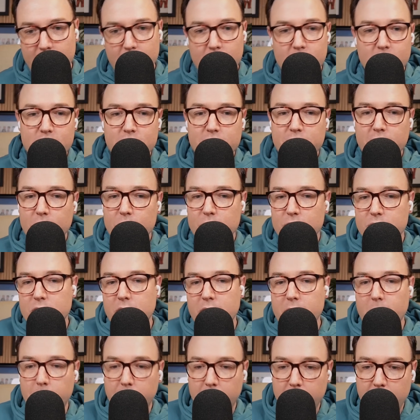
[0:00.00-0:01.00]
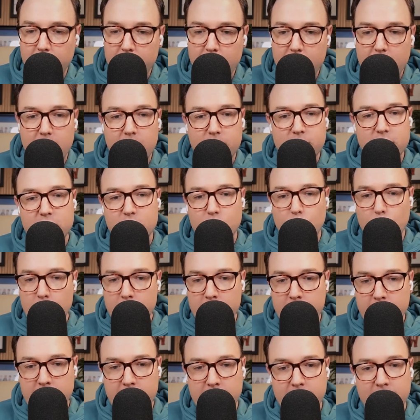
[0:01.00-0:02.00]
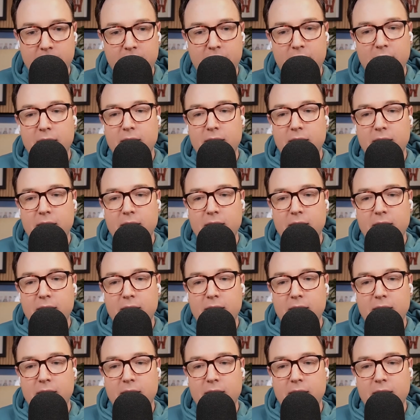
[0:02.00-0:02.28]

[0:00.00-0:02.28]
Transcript: his focus is on the playoffs and winning.